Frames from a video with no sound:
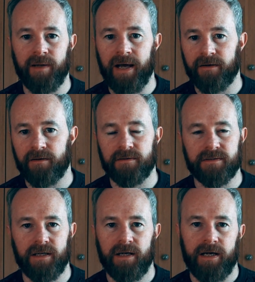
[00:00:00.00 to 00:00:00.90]

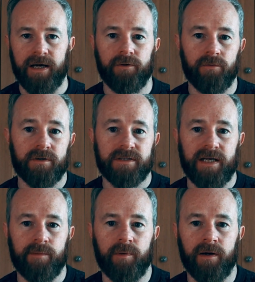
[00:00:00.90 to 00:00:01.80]
planners and other
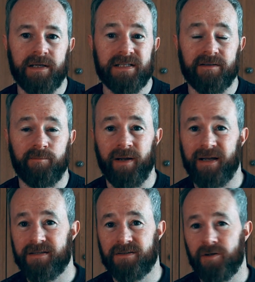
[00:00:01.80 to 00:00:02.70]
state bodies have
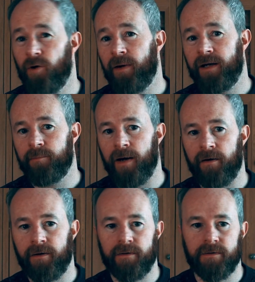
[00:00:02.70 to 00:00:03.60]
placed too many
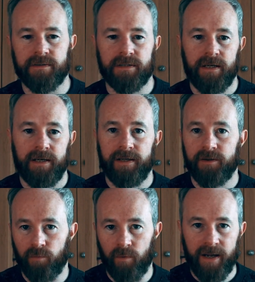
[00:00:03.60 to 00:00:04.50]
barriers
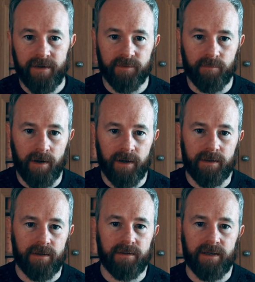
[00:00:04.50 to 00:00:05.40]
in the way of the
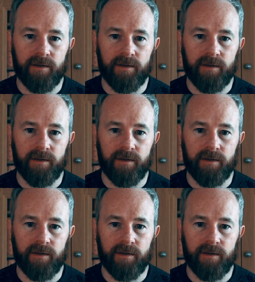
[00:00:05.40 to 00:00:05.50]
market,